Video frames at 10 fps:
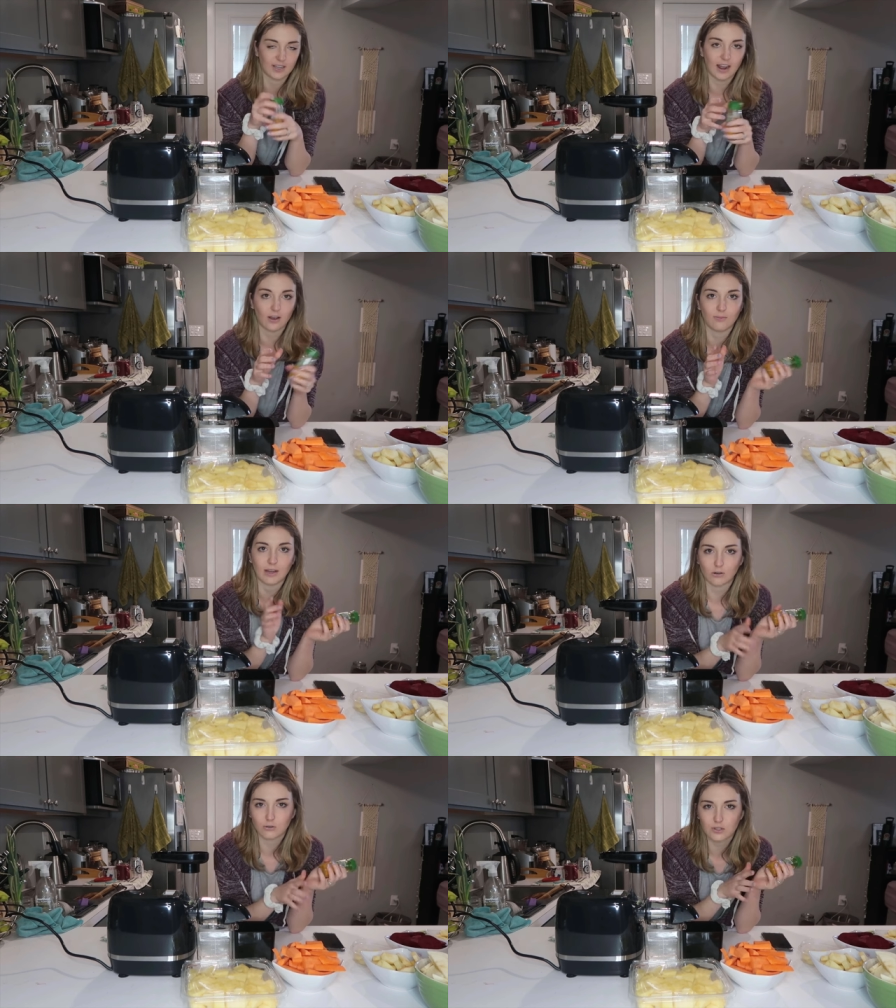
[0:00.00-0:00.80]
Now,
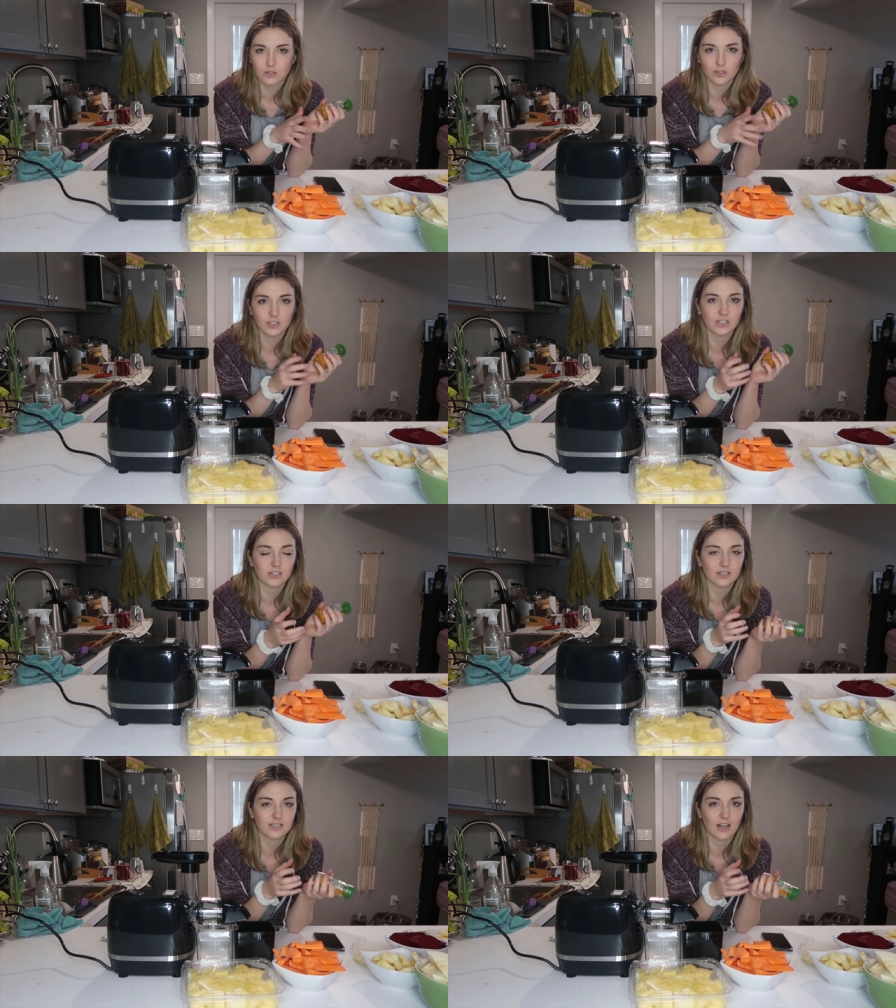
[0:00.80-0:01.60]
my grocery store
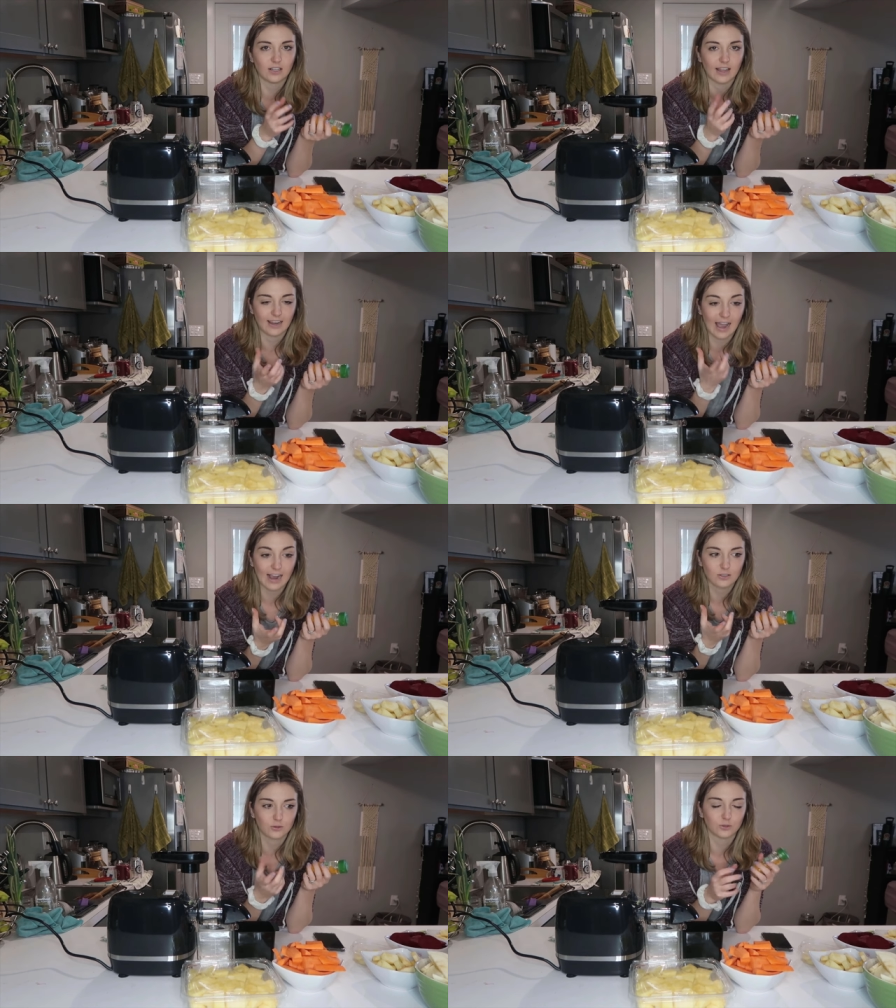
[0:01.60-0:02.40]
didn't sell like
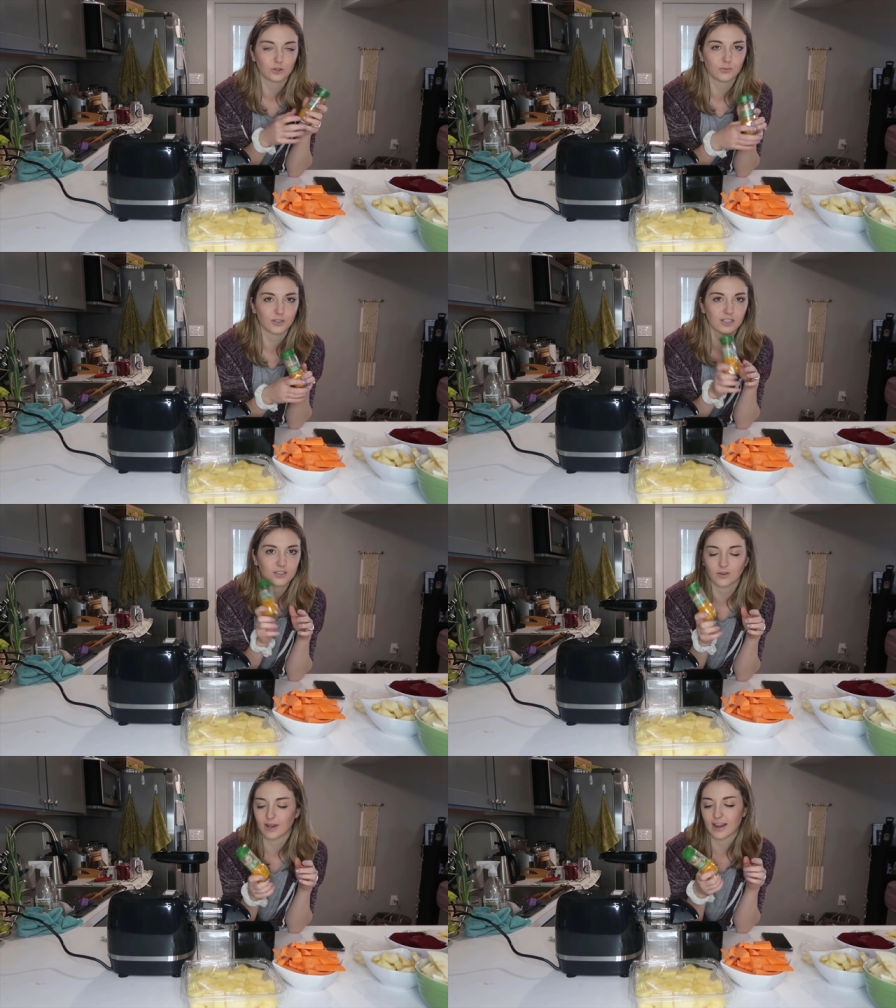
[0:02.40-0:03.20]
actual turmeric,
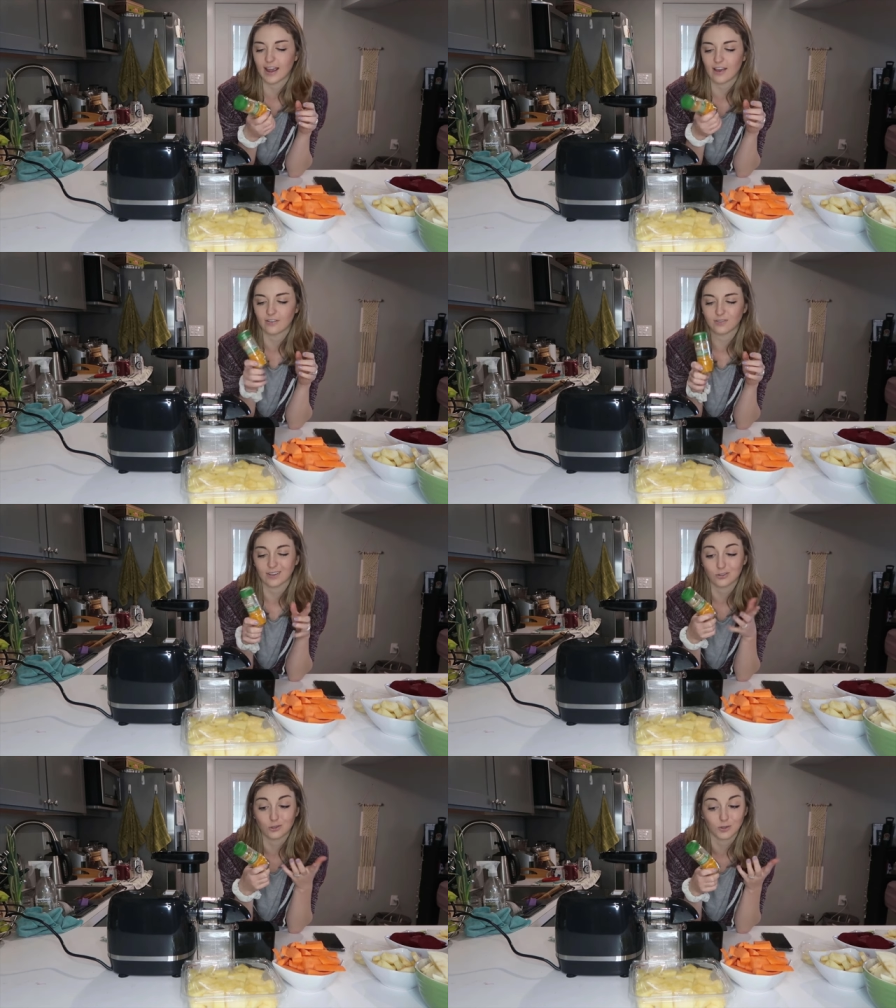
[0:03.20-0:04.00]
so I have
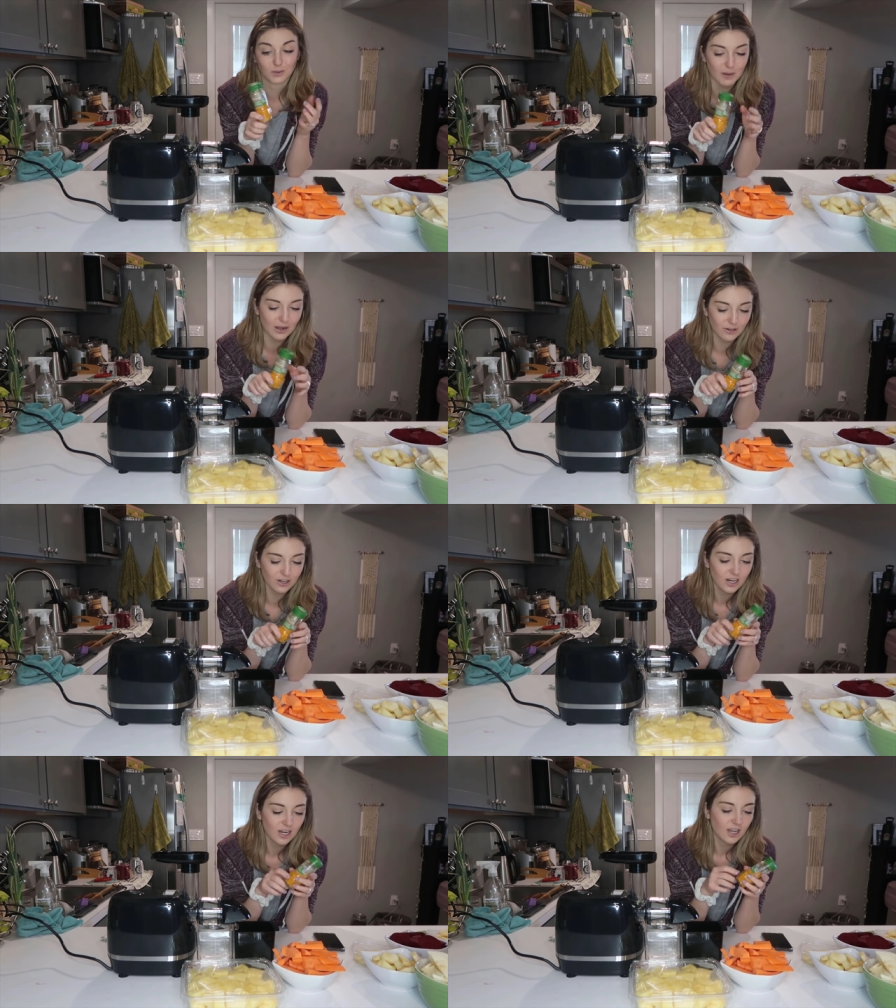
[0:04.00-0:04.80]
like turmeric
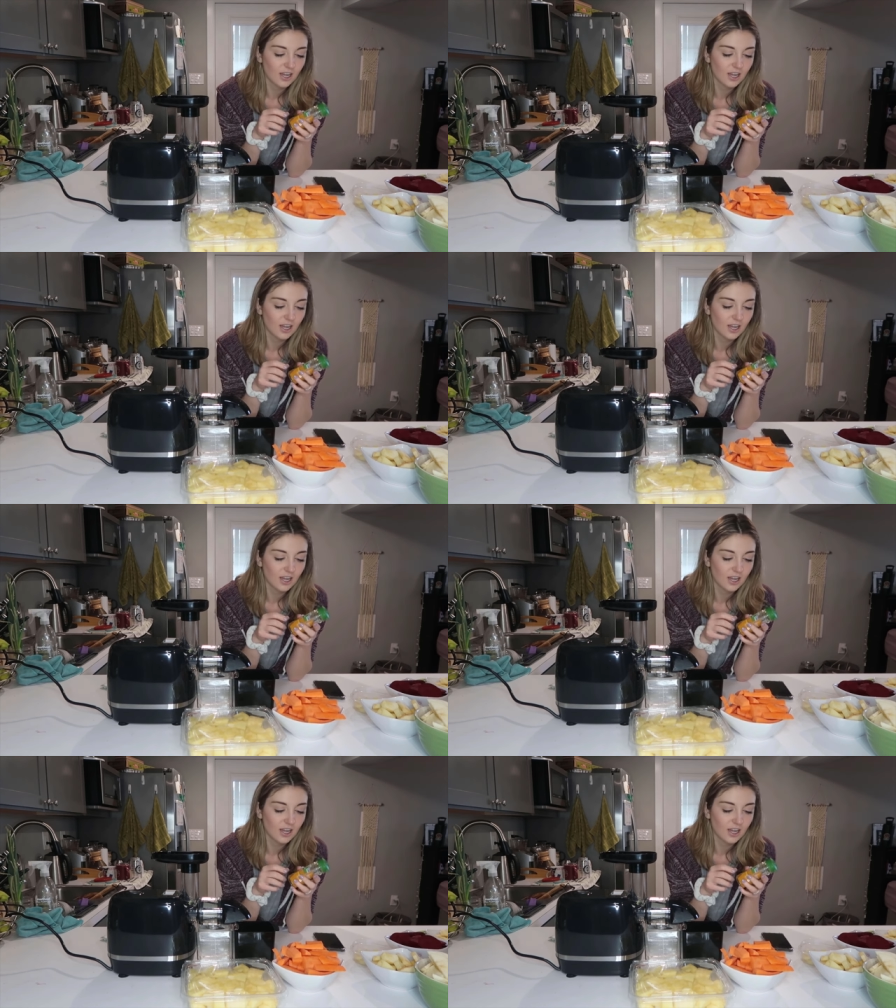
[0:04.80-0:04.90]
powder.